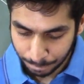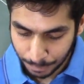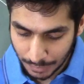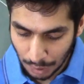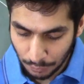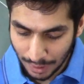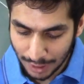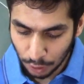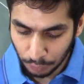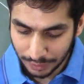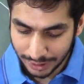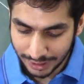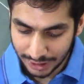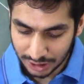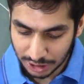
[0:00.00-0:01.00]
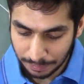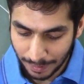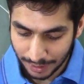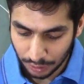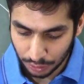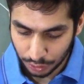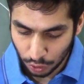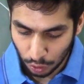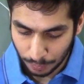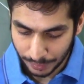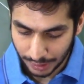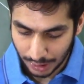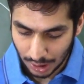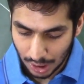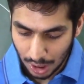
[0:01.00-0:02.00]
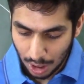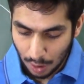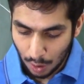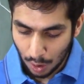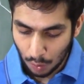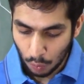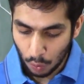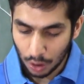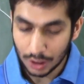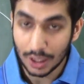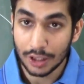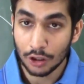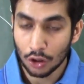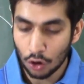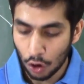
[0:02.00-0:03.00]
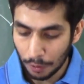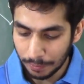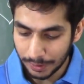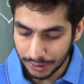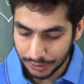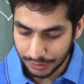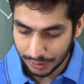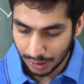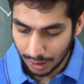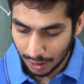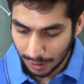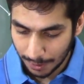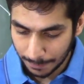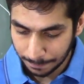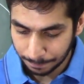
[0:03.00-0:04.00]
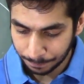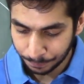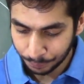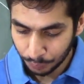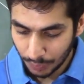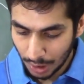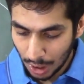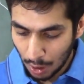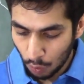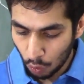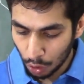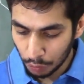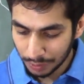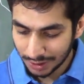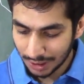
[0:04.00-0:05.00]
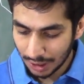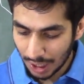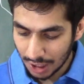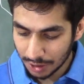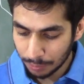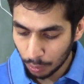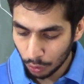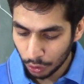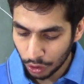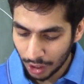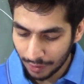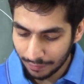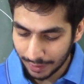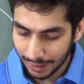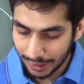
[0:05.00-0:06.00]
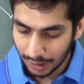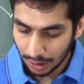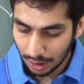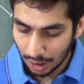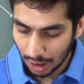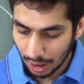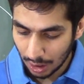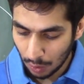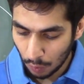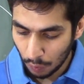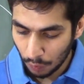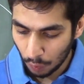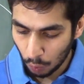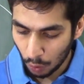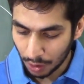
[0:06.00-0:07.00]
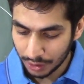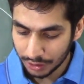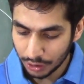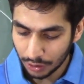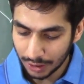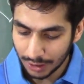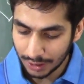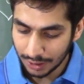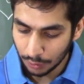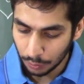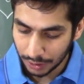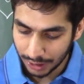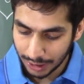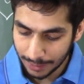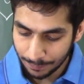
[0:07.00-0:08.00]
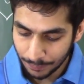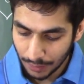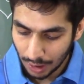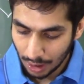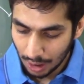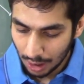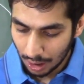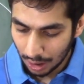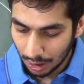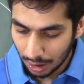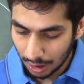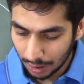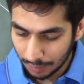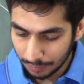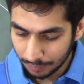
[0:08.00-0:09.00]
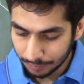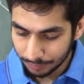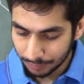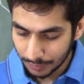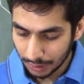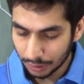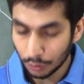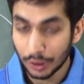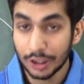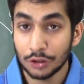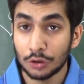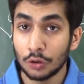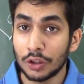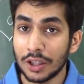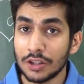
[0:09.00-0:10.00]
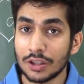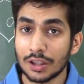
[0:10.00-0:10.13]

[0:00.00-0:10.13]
Why do we need spectroscopy? What are your hobbies? What was the last book you have read? What is your daily routine? So he used to teach